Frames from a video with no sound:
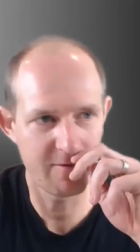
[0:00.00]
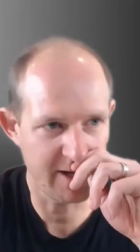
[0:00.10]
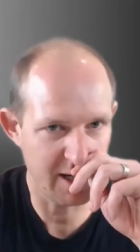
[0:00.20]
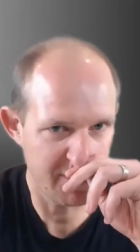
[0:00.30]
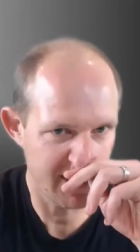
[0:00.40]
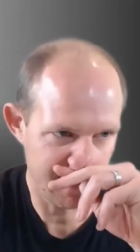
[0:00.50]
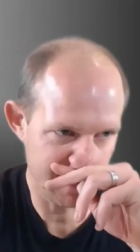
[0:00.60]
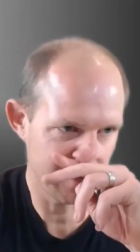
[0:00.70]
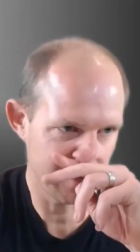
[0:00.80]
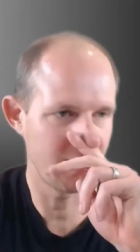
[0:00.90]
of companies
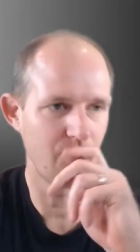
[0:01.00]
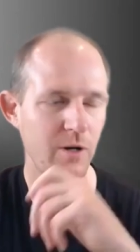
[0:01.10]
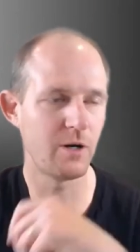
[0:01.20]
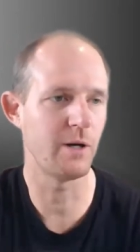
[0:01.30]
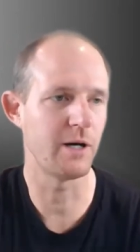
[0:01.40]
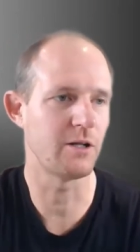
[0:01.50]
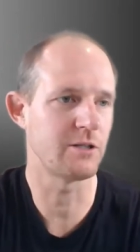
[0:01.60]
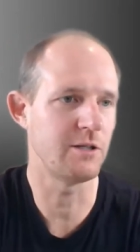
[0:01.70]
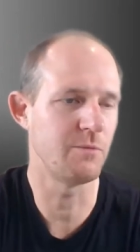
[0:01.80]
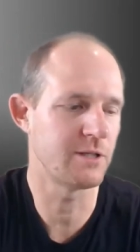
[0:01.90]
and, and work quite
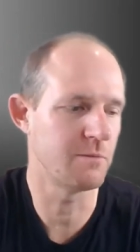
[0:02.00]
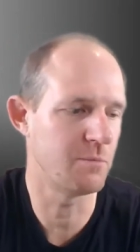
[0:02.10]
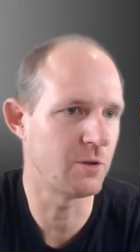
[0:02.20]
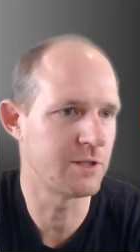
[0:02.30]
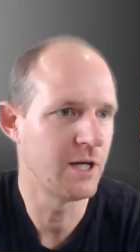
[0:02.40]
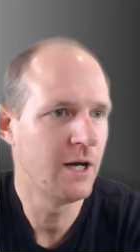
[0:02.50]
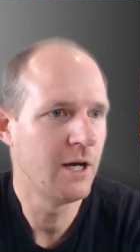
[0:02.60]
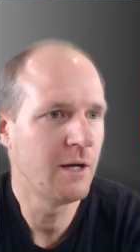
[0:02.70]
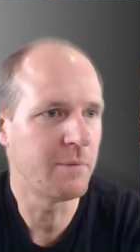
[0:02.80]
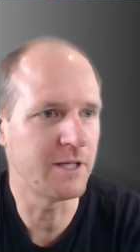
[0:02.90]
closely with some boards.
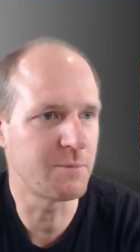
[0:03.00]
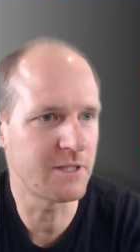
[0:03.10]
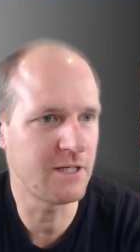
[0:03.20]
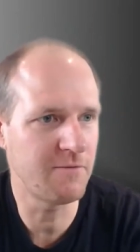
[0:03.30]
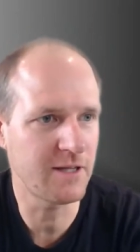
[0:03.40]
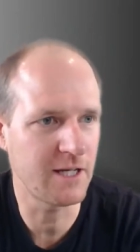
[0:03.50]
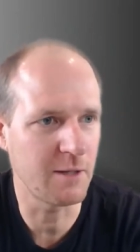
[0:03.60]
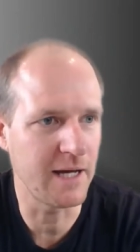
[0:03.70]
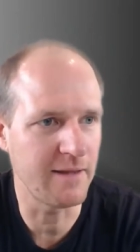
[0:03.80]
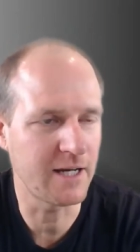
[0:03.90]
But the specific thing
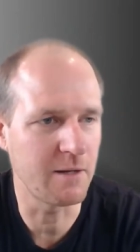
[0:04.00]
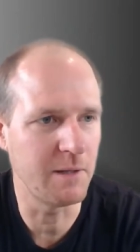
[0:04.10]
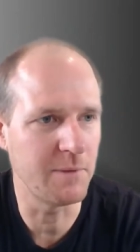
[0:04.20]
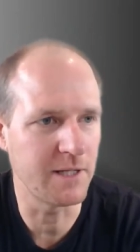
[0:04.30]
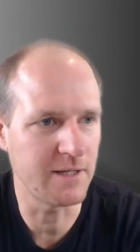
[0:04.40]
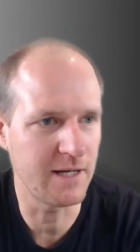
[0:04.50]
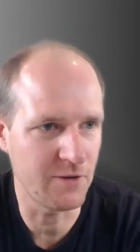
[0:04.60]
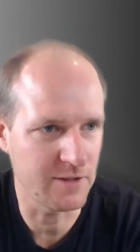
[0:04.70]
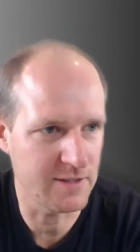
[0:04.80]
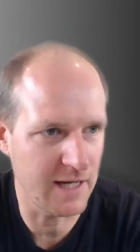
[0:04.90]
about their commitment to health
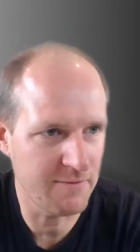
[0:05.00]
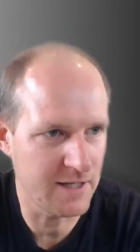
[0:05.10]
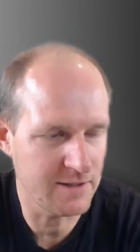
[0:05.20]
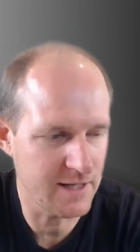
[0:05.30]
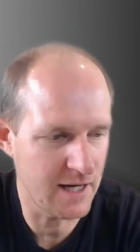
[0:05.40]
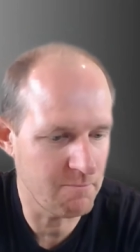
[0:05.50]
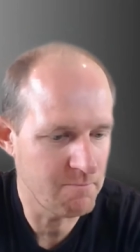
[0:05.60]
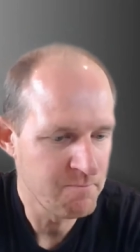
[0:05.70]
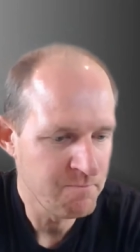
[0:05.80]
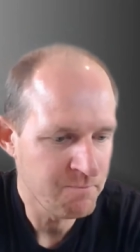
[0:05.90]
and safety is um,
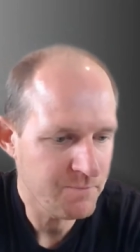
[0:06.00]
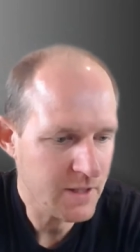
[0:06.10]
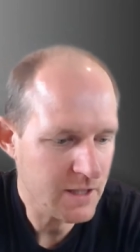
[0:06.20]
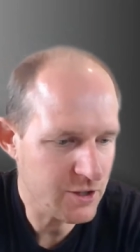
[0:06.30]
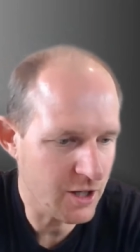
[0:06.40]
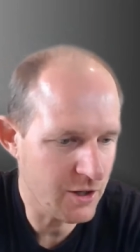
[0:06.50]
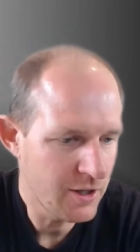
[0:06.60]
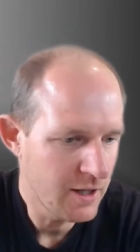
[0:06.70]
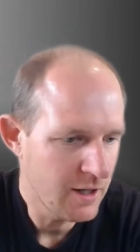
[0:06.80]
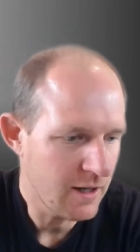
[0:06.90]
so
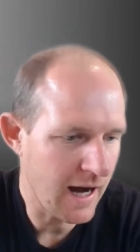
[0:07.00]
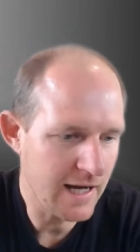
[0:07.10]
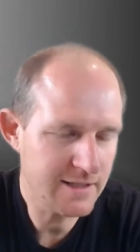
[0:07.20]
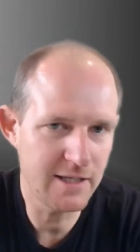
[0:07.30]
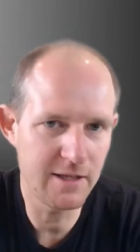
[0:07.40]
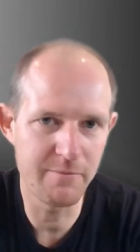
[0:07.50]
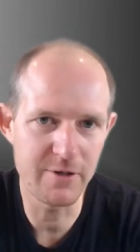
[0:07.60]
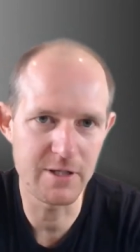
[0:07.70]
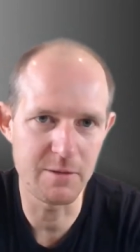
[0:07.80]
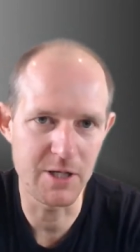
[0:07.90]
asking them for
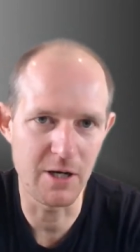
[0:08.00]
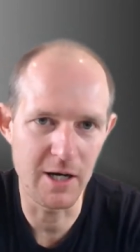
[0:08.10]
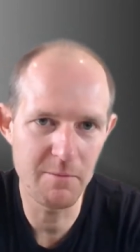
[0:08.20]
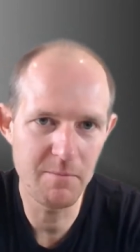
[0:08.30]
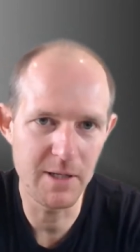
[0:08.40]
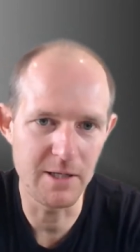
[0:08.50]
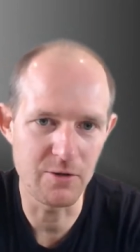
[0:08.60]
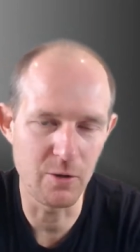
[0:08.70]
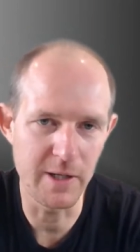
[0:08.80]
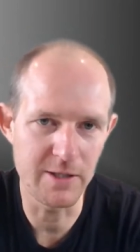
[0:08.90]
some time is
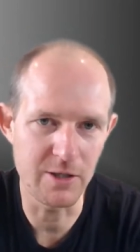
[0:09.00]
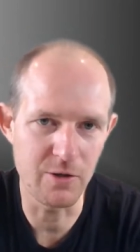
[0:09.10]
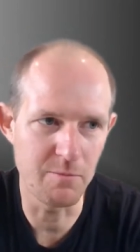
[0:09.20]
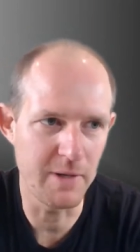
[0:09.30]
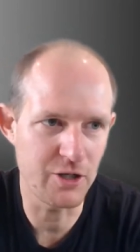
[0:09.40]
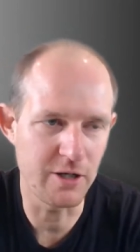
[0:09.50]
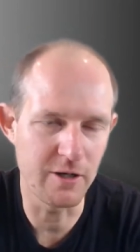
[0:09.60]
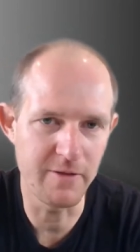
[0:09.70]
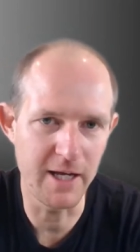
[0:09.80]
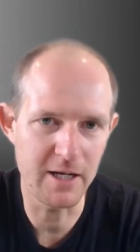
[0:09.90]
always a good measure
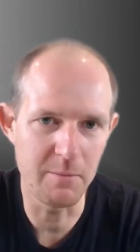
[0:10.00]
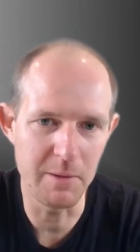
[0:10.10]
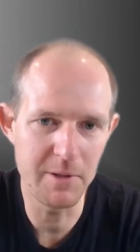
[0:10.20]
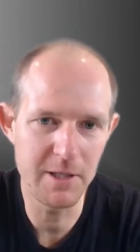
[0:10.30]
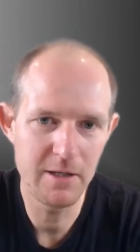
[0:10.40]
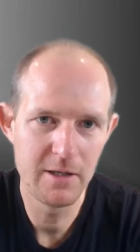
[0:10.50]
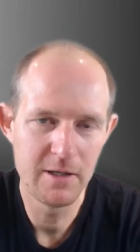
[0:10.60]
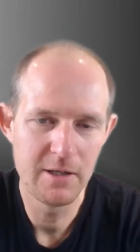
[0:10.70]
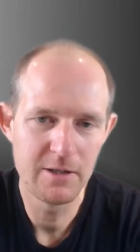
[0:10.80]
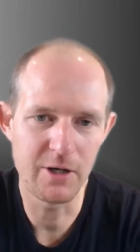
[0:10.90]
of their commitment.
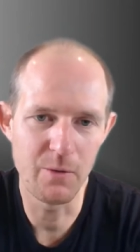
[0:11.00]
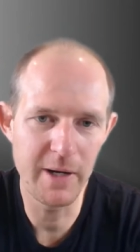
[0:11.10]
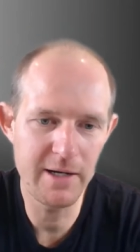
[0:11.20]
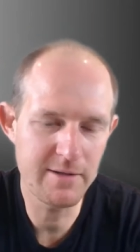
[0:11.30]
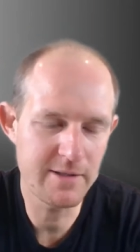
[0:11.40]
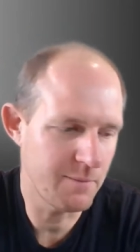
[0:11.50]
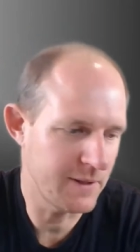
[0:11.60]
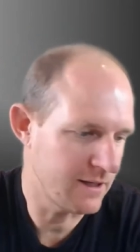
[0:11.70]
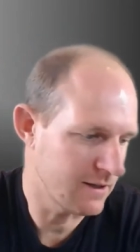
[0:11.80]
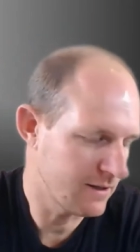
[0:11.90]
So when
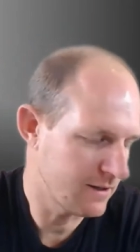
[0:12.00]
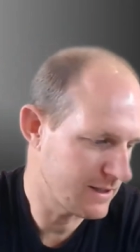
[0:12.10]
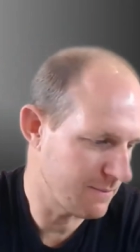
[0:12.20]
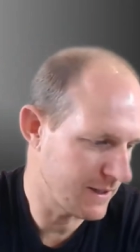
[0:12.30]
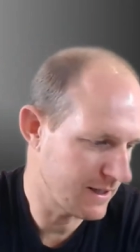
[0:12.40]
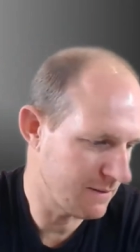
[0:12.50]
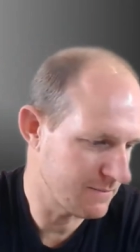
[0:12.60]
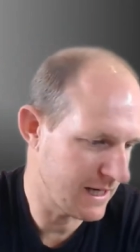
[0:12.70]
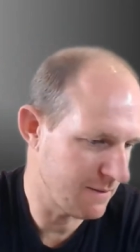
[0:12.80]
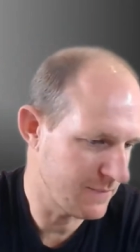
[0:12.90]
something something
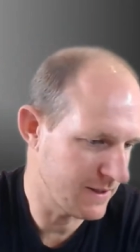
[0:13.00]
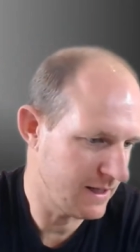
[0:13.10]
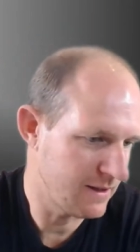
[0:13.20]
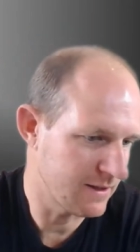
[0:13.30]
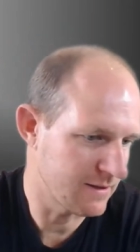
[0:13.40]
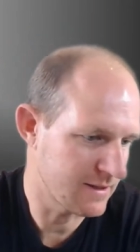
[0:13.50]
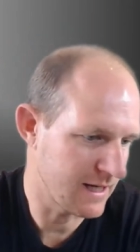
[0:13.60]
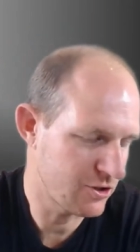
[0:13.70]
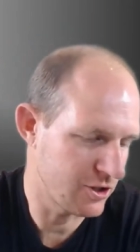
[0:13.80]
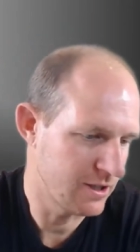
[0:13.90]
comes up that in the
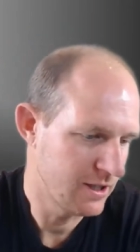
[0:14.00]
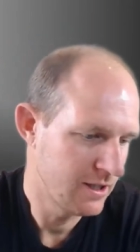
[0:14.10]
discussion,